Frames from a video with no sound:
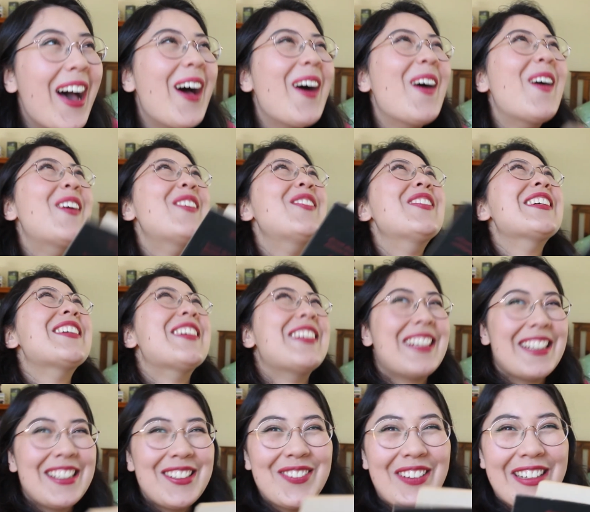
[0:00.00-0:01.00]
Oh my
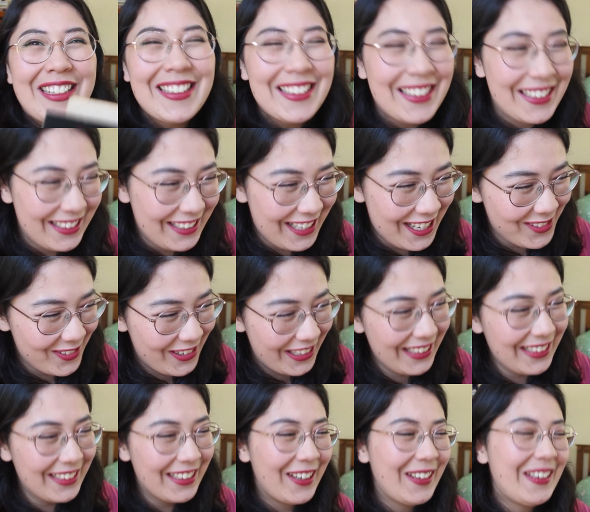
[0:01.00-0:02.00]
God, are you ready? Are you guys
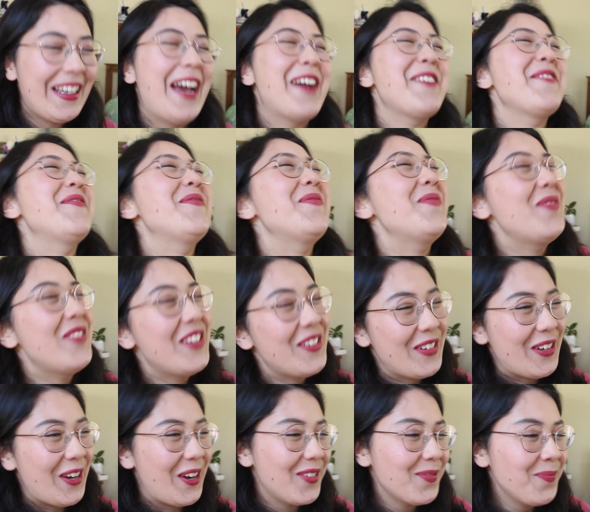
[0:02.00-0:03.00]
ready? Okay, here
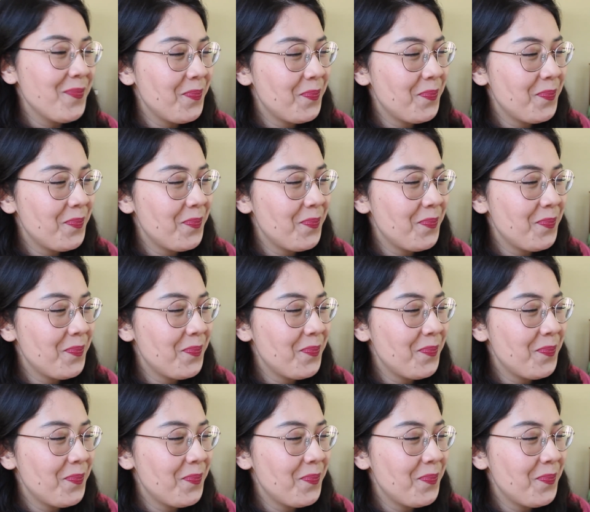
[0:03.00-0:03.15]
we go.